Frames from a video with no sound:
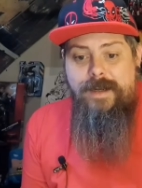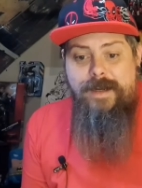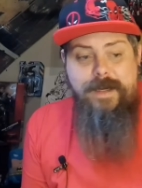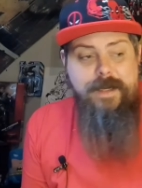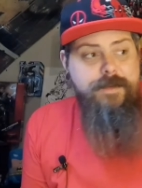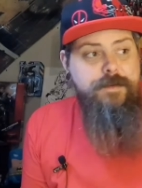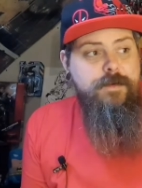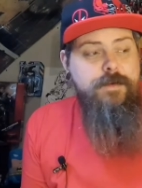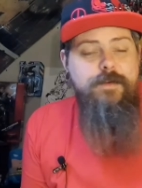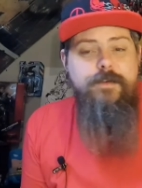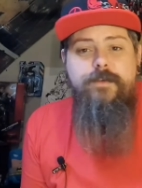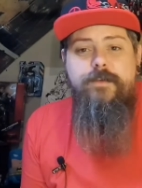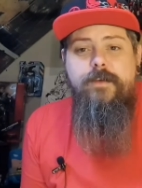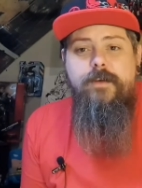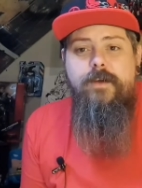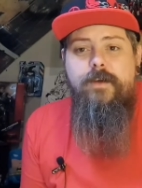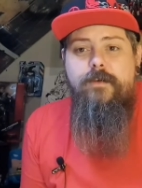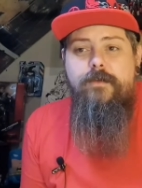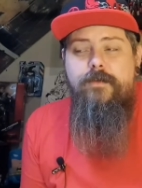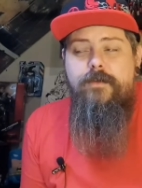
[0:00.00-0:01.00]
And here he's
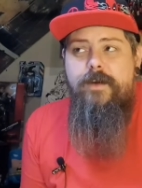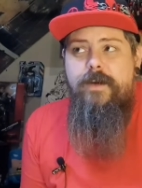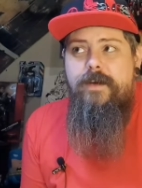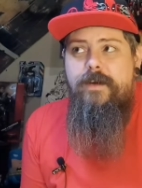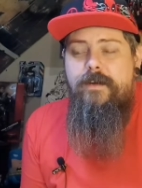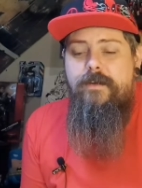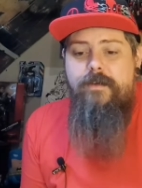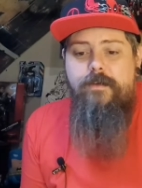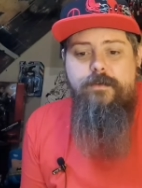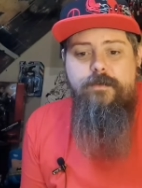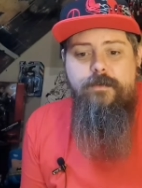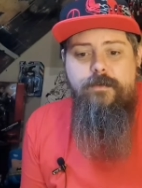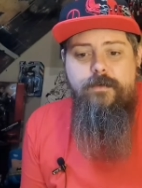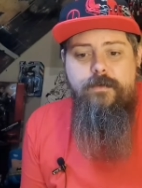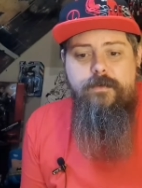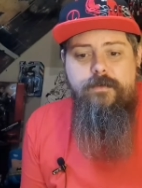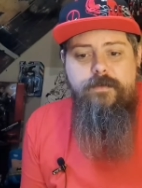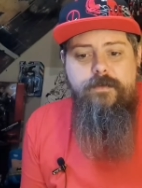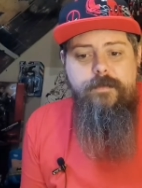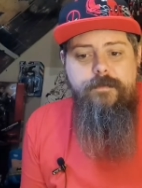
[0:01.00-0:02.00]
created this
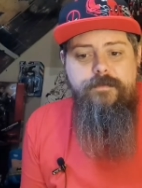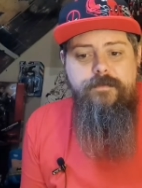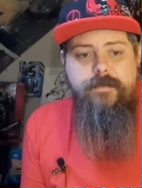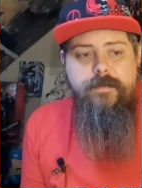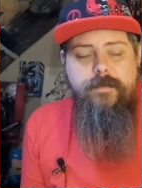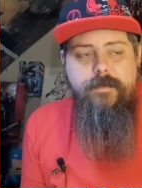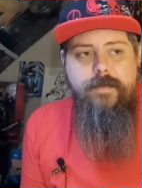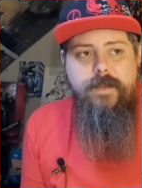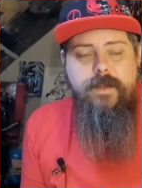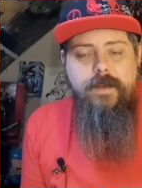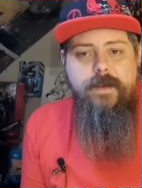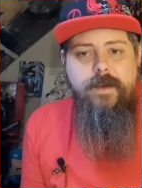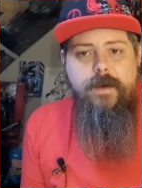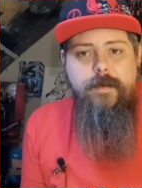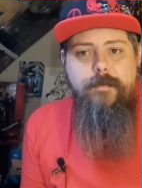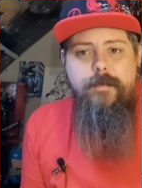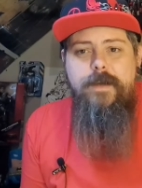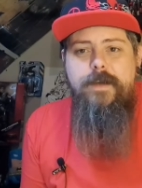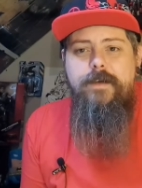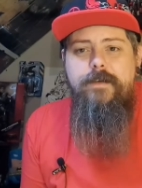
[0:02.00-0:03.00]
sort of
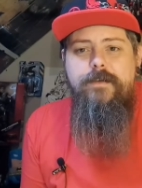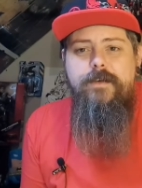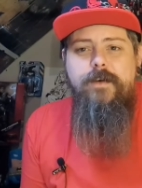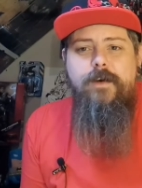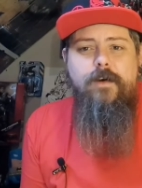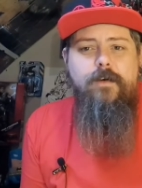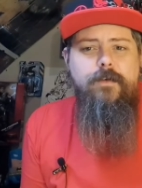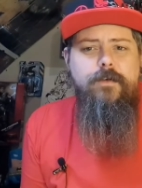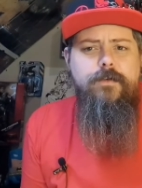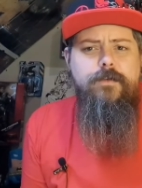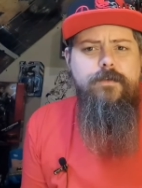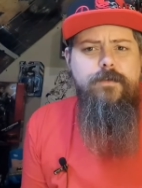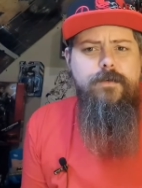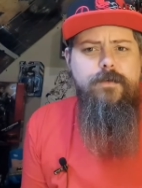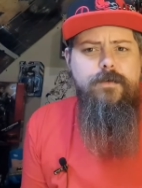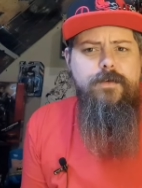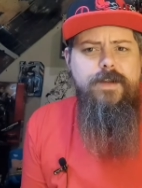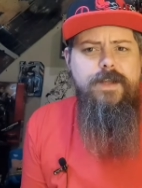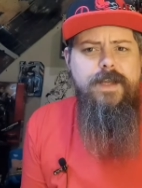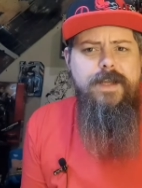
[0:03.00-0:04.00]
amazing horror
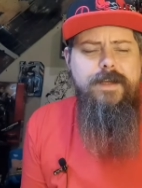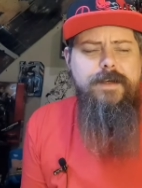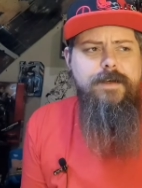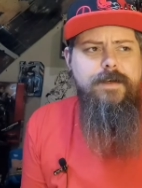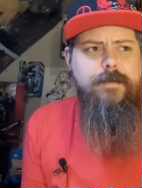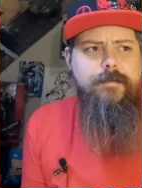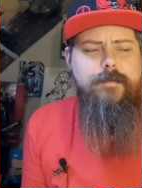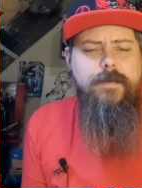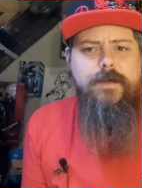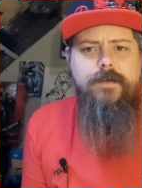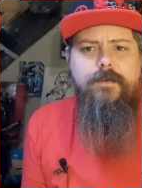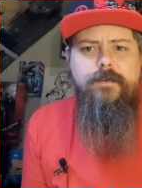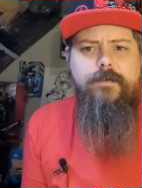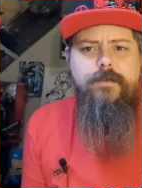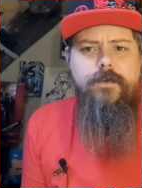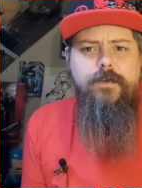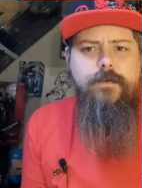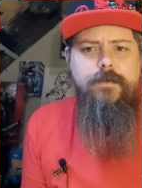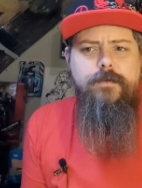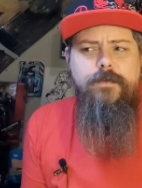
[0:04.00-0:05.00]
story hidden
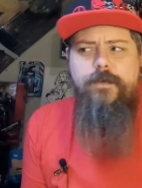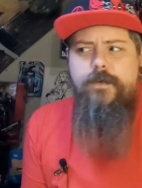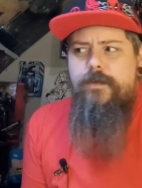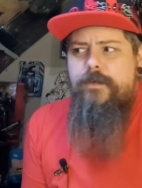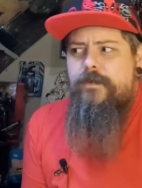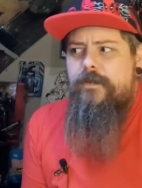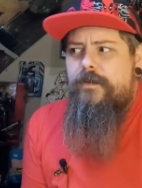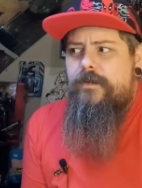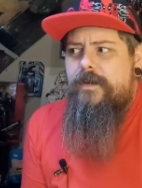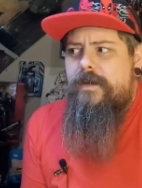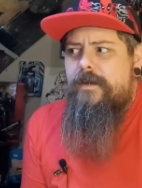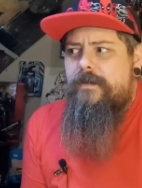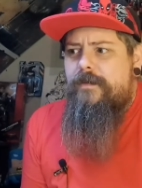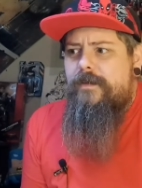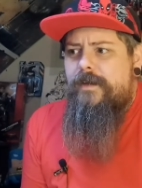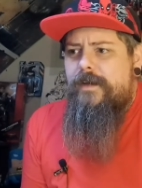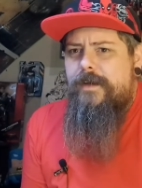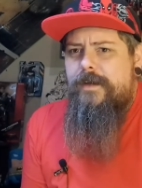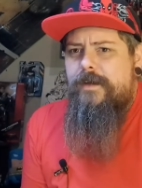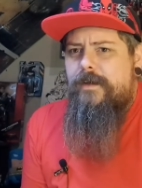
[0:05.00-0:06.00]
amongst the good versus
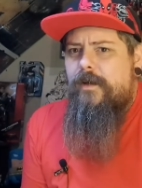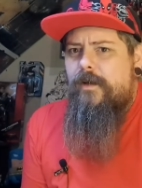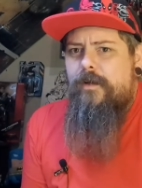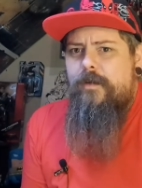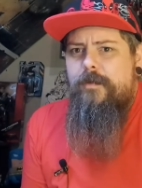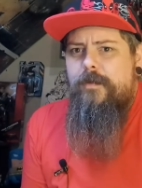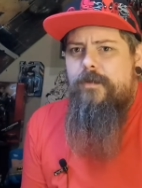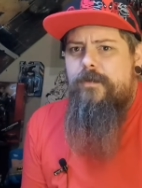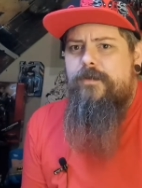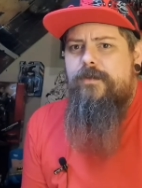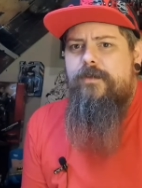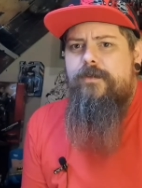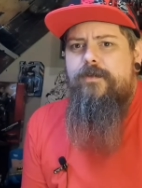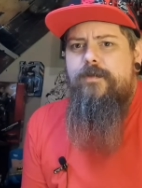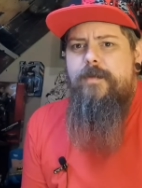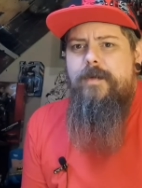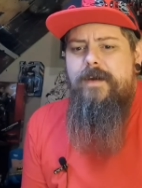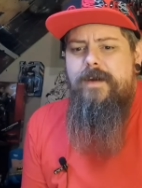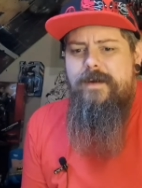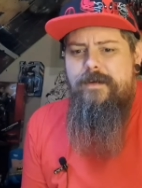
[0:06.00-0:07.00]
evil and almost a
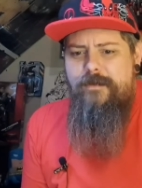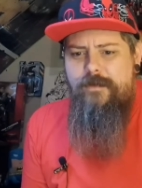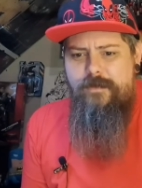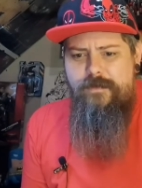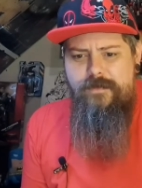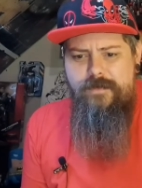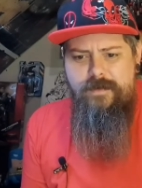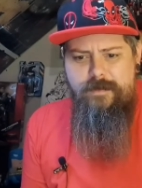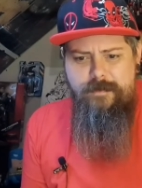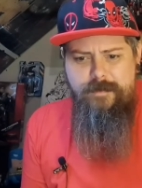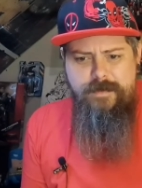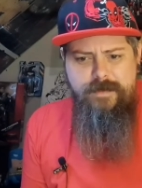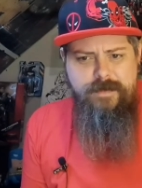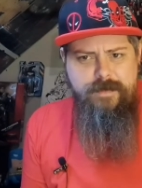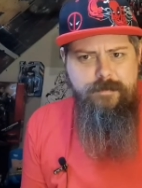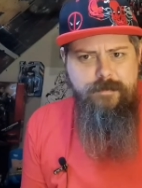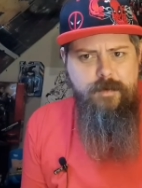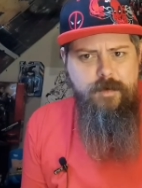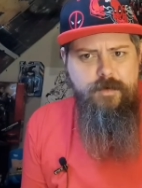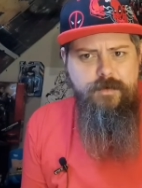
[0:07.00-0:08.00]
superhero film
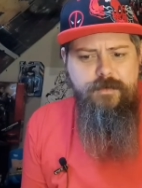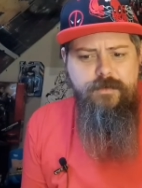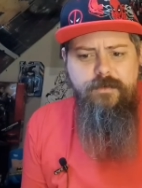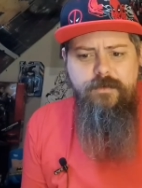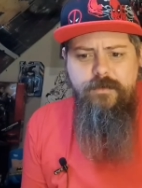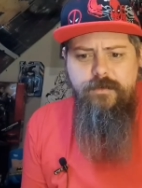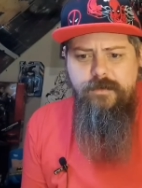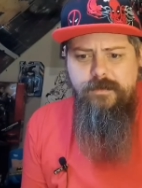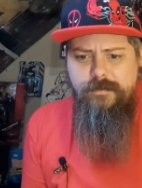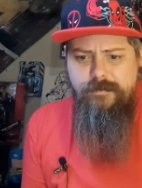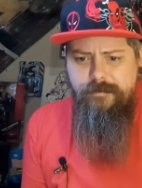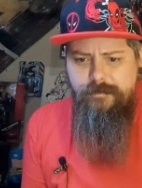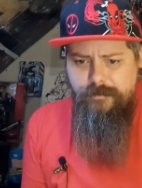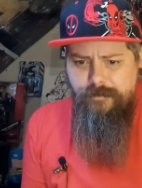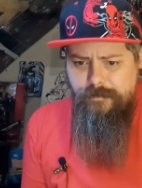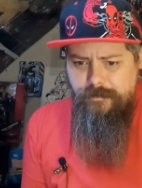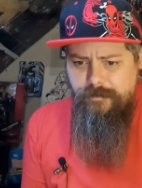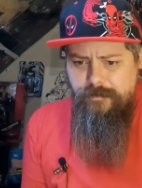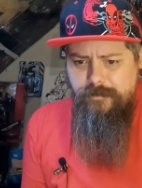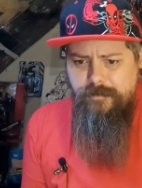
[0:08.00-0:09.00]
in points.
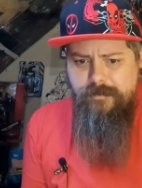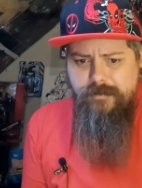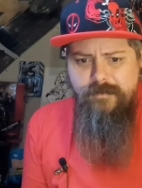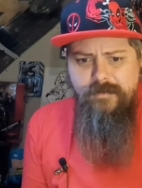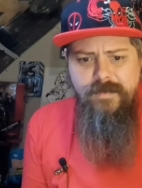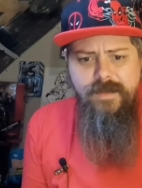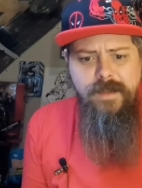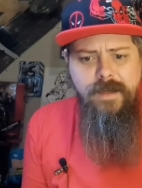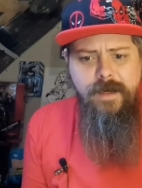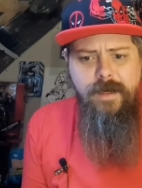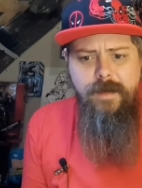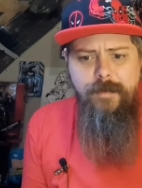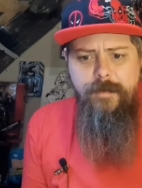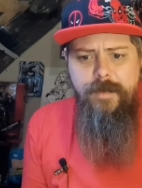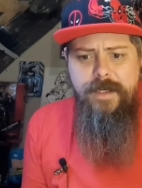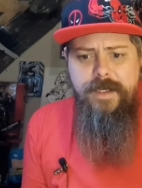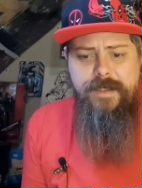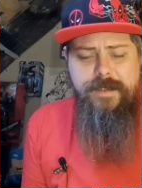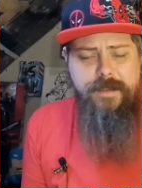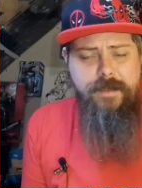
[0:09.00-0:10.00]

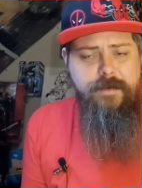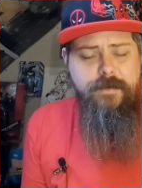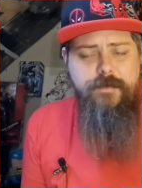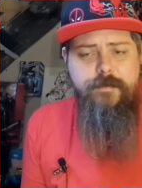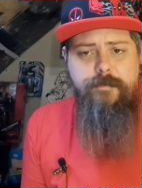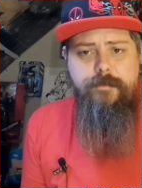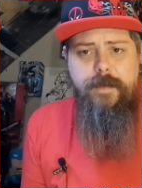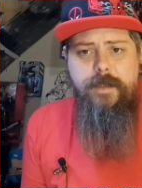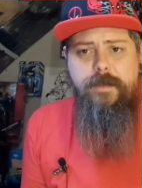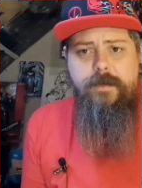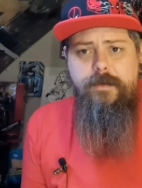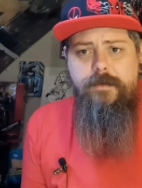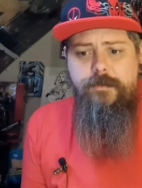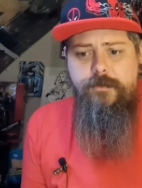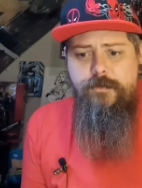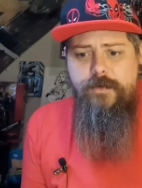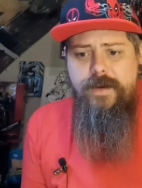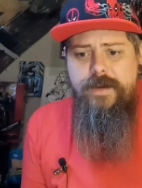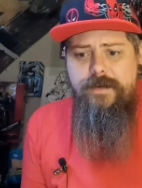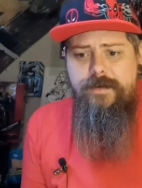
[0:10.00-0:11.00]
He does build
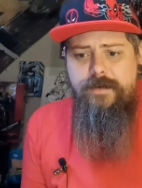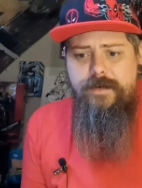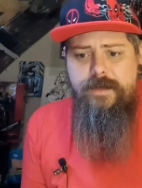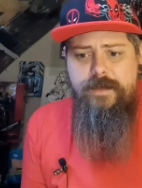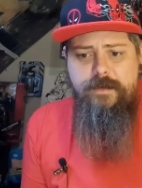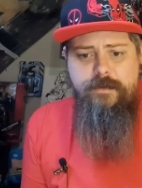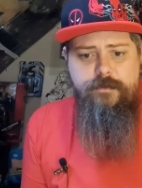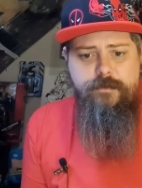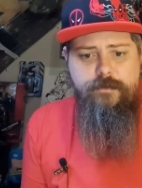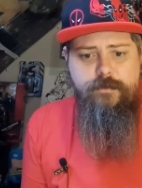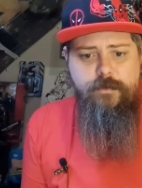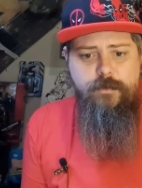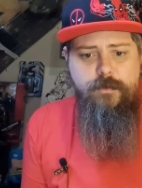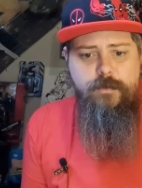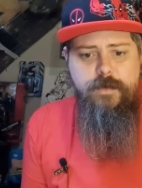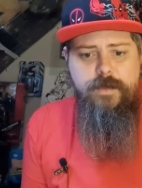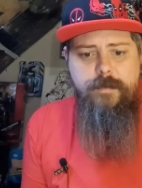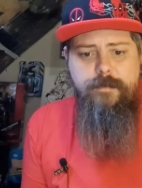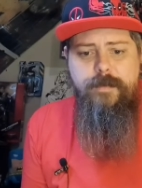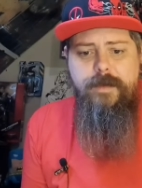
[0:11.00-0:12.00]
dread, he
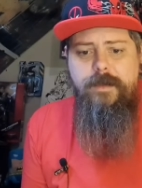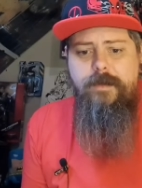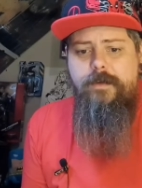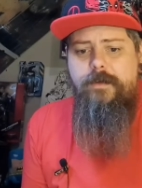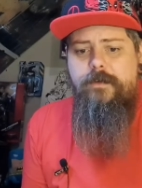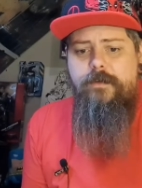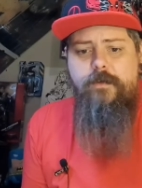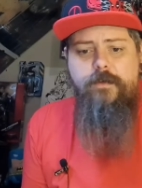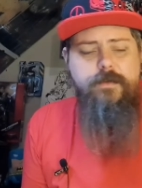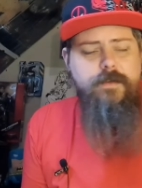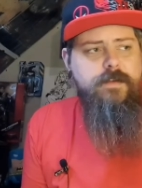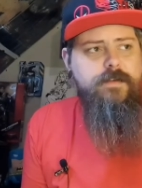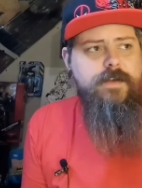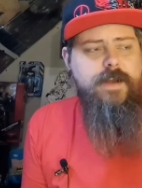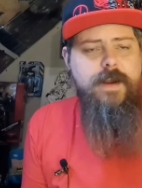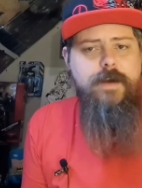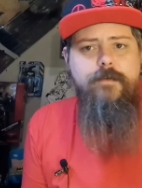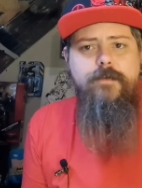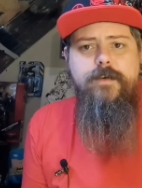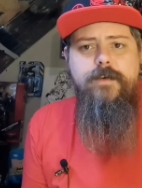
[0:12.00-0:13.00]
slowly builds on the
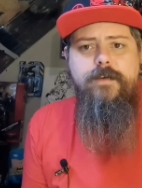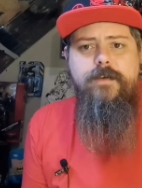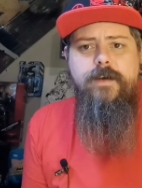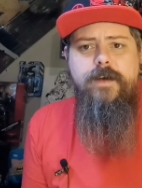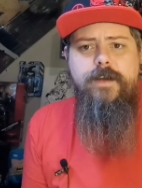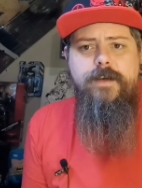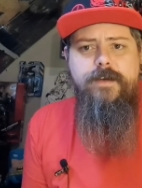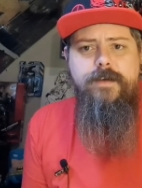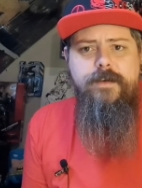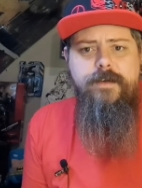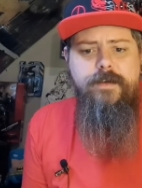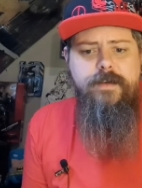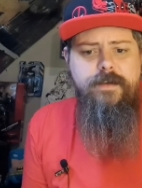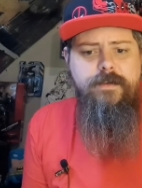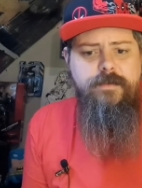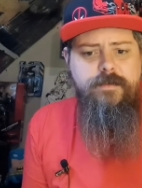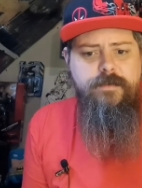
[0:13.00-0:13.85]
terror, and